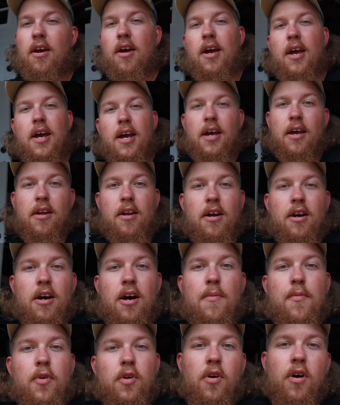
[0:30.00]
And
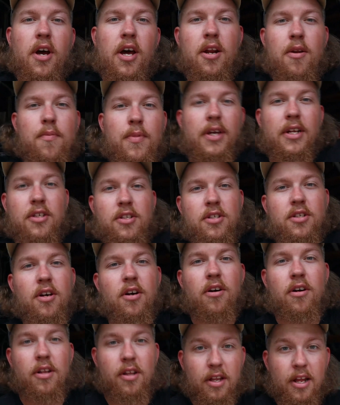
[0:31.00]
I'm going to go ahead and be
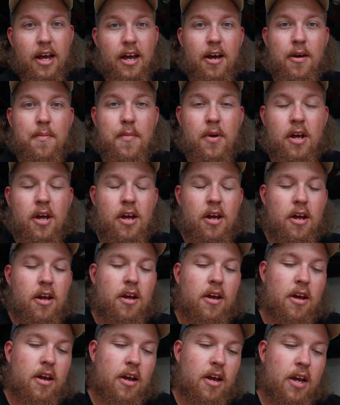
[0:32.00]
installing them
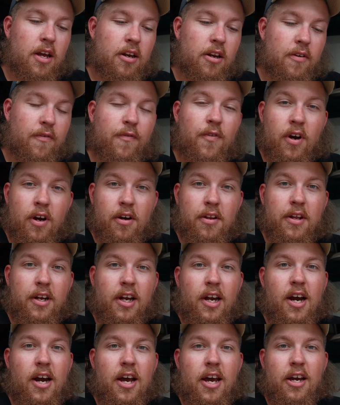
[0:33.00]
in the front of the
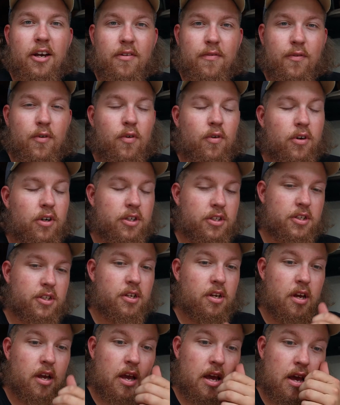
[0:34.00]
kayak, of course.
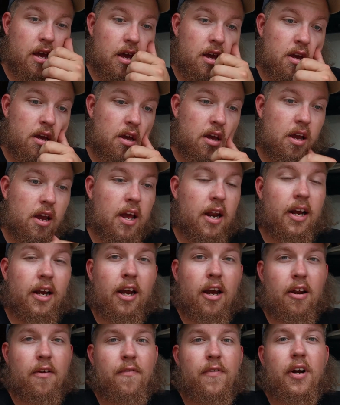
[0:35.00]
And I
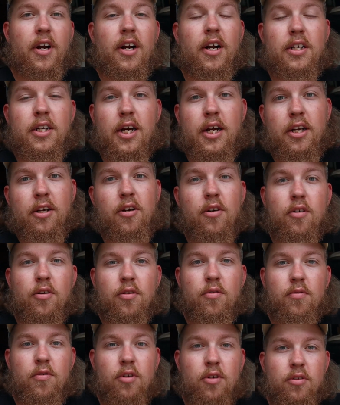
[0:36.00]
kind of figured I'd go
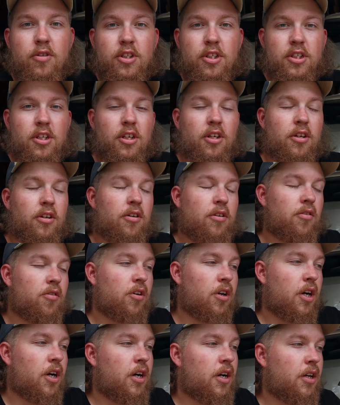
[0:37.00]
through just a
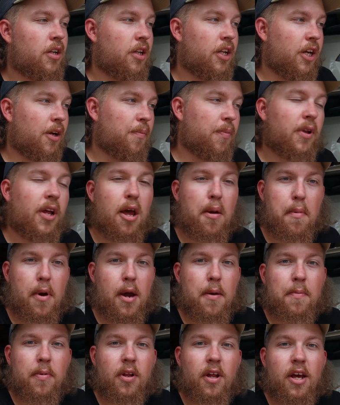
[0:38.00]
little, like a
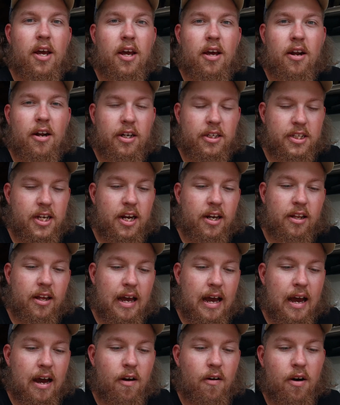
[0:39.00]
play-by-play on exactly
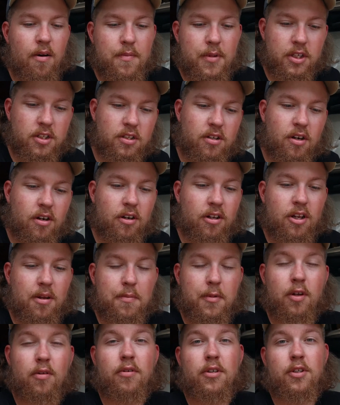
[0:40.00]
how I'm installing
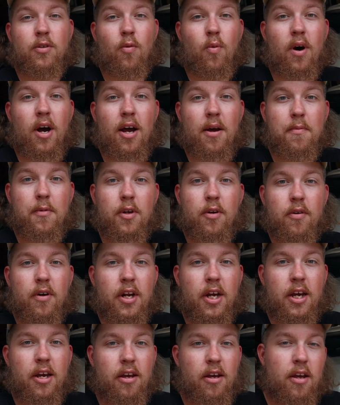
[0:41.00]
them and the reason why I'm doing
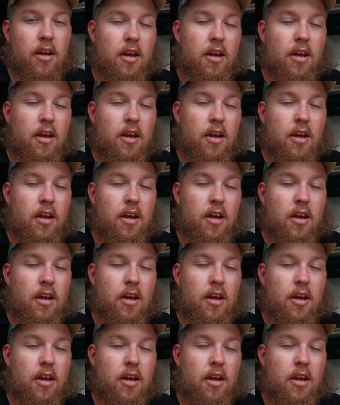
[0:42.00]
it.